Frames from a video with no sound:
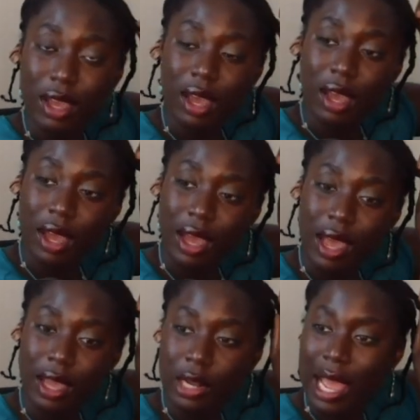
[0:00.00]

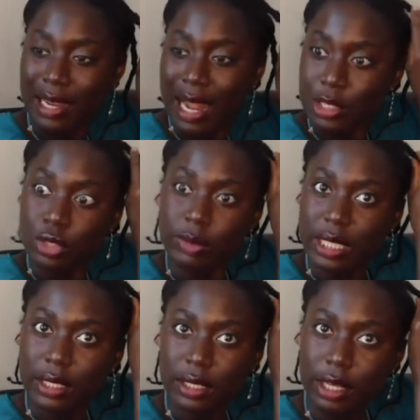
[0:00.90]

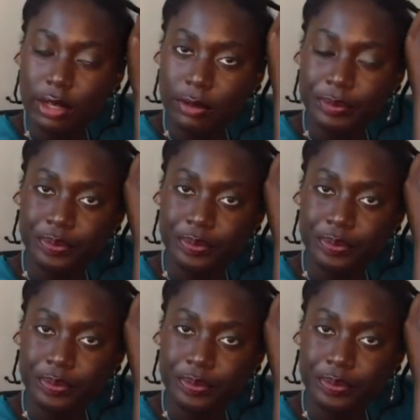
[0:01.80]
anatomy, you know.